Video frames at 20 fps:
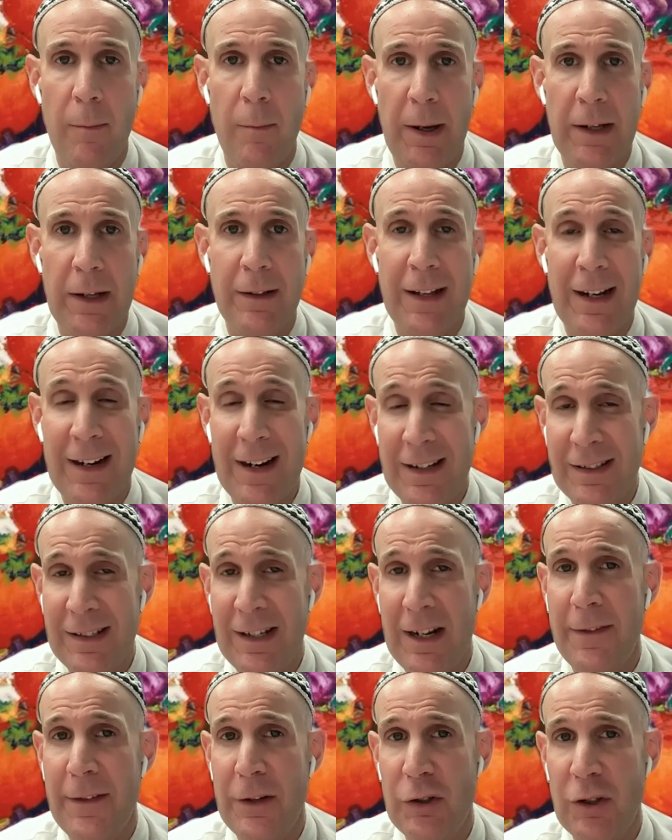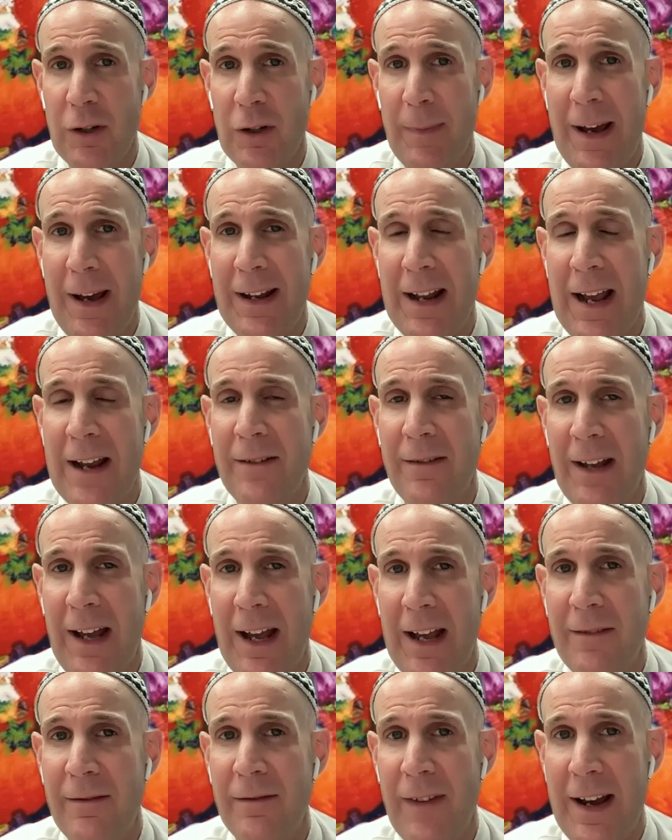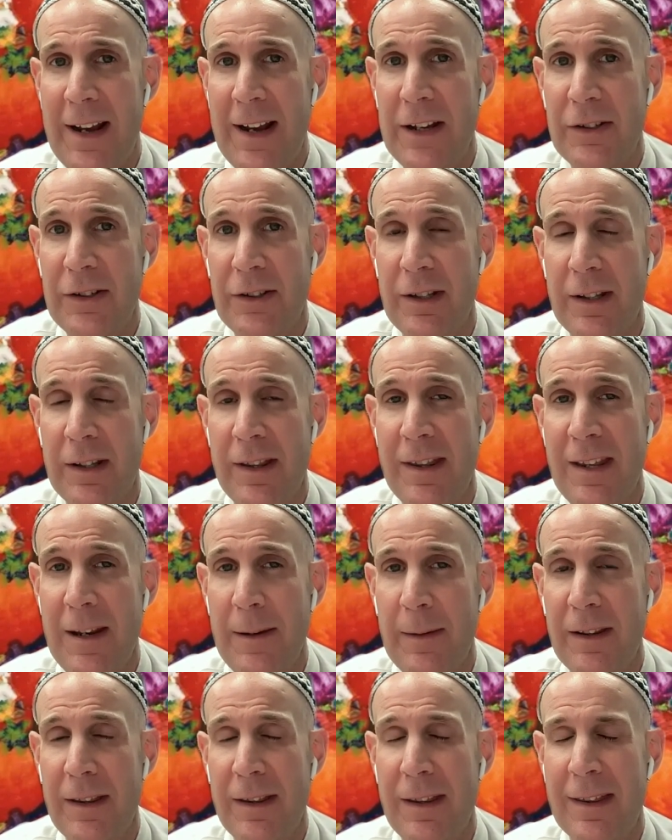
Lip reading: But like I said, on the Shabbat, I invite us to